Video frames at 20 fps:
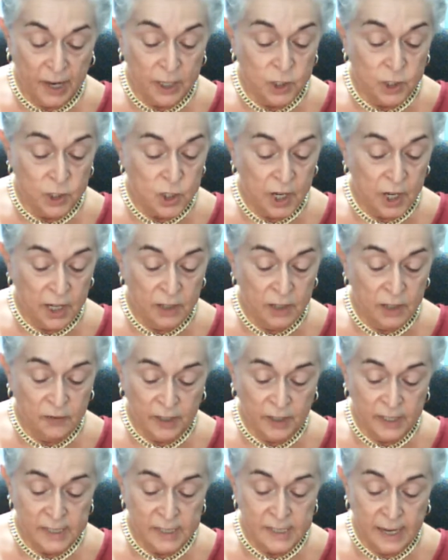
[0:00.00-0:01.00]
shade for
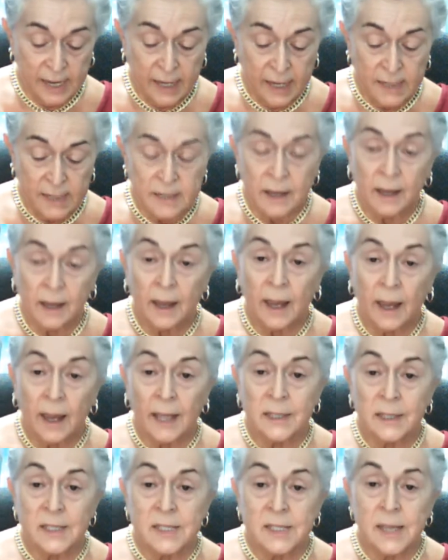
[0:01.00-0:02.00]
his head
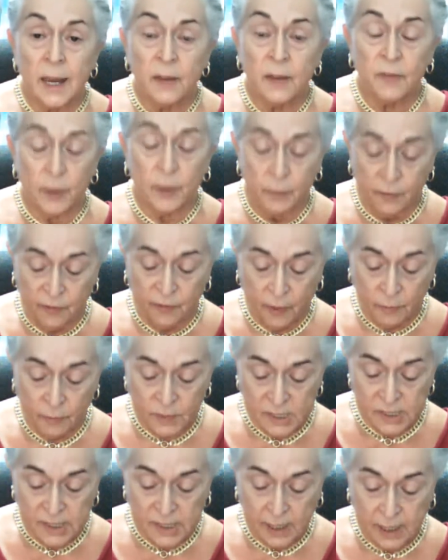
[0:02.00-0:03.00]
and save him from
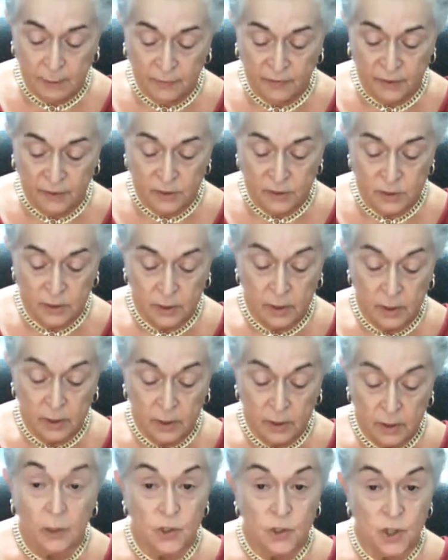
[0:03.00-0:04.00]
discomfort.
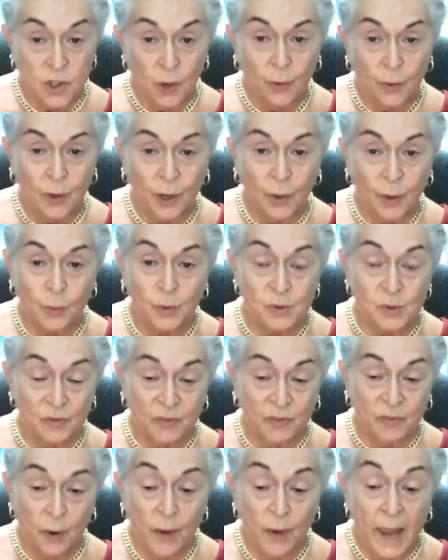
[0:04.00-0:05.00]
Jonah was
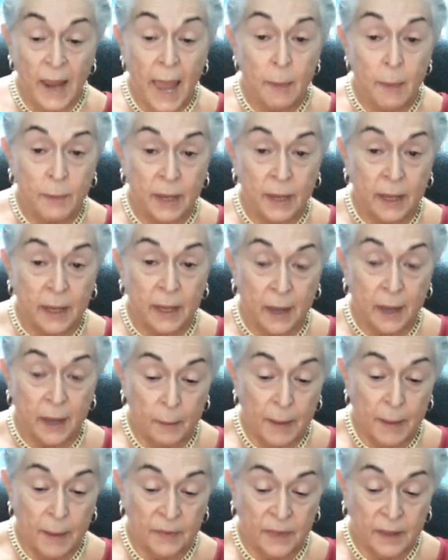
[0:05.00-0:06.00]
very happy
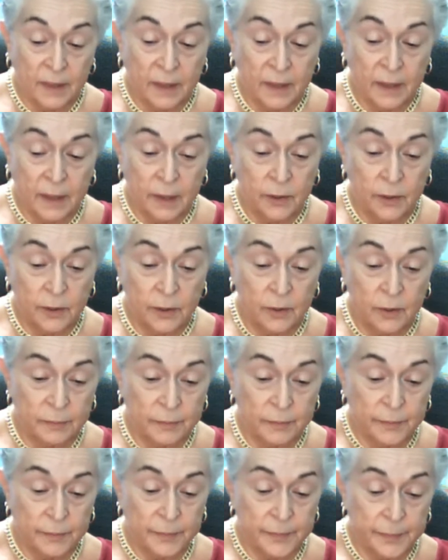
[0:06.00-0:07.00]
about the kikayon.
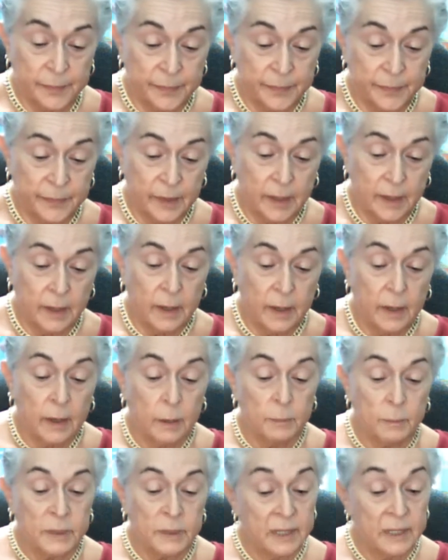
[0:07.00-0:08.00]

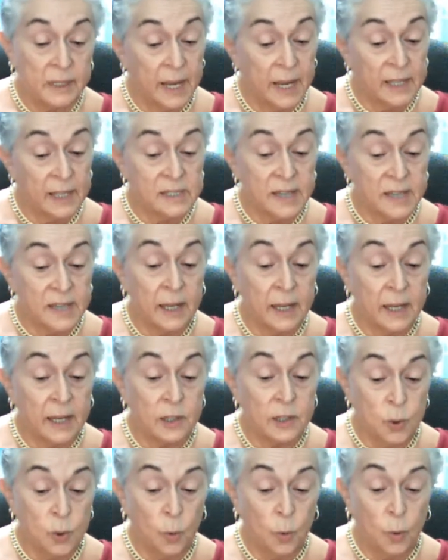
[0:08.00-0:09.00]
But the next day at
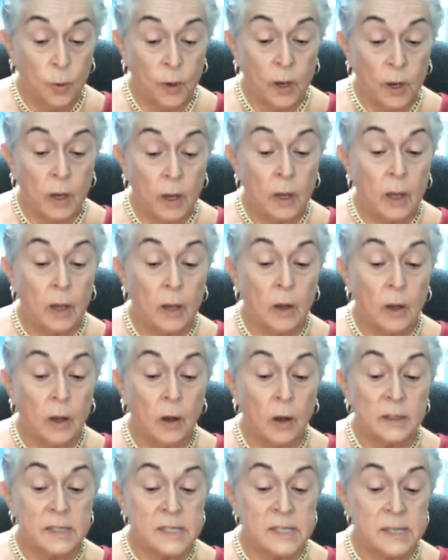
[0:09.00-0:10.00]
dawn,
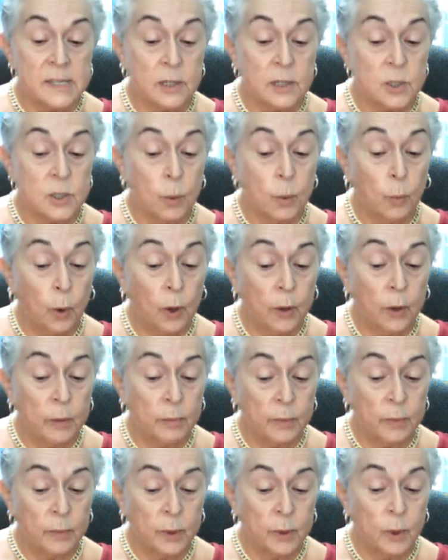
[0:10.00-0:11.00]
God sent a worm
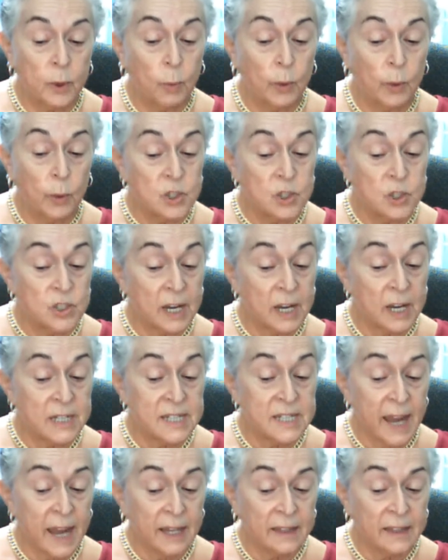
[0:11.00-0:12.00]
which
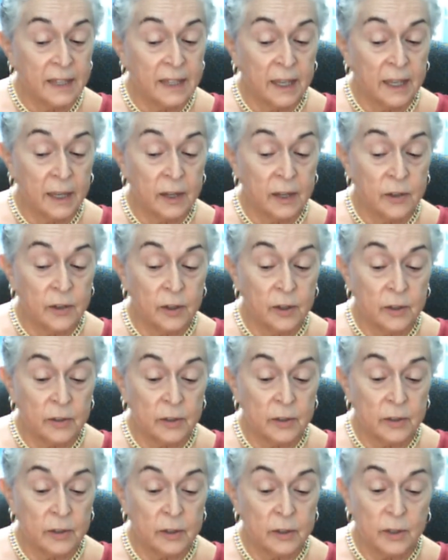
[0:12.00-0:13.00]
attacked the kikayon
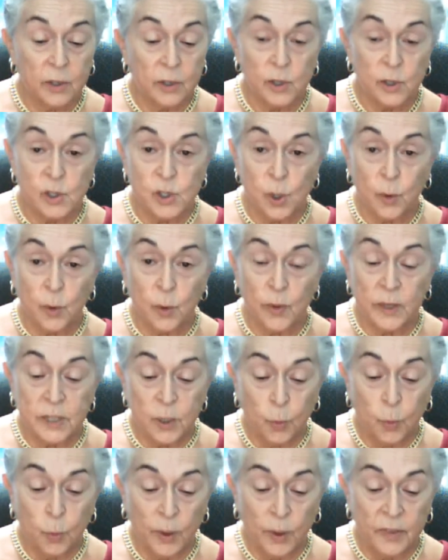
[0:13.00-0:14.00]
so that it
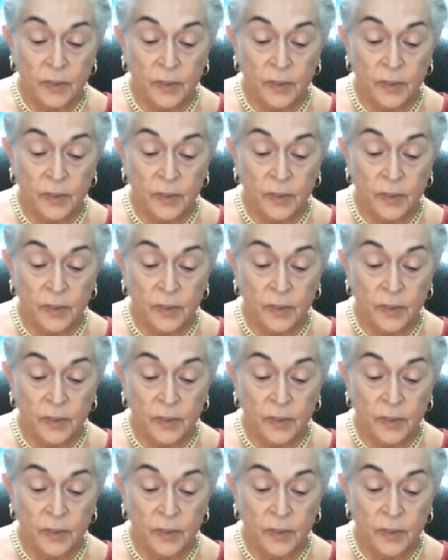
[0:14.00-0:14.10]
withered.